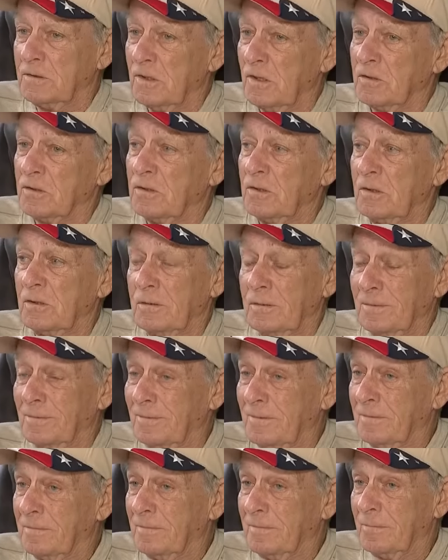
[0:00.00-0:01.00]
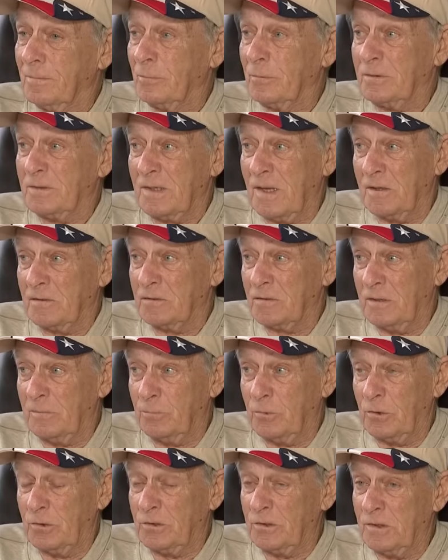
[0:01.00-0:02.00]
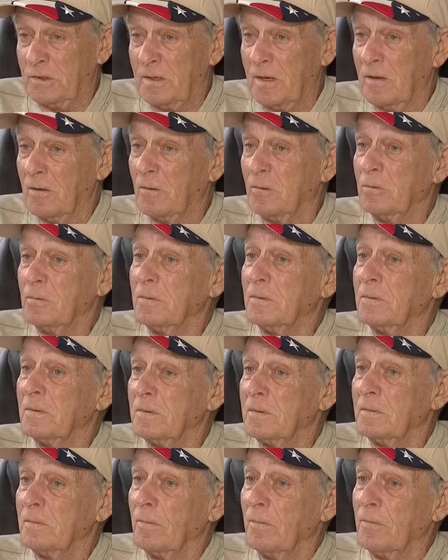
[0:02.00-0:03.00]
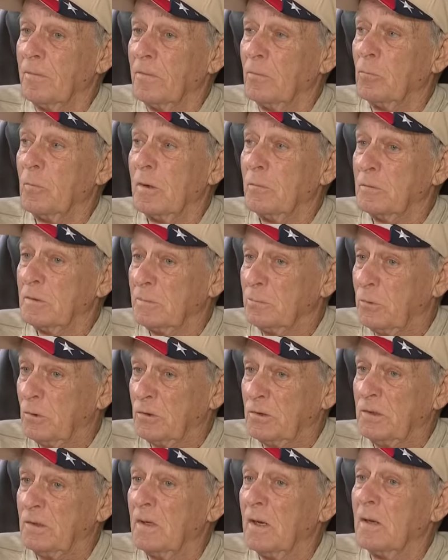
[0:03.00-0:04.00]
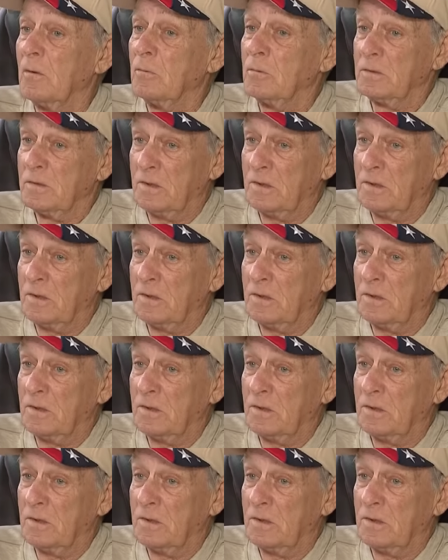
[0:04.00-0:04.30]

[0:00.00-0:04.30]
suction was actually pushing out. What was pushing out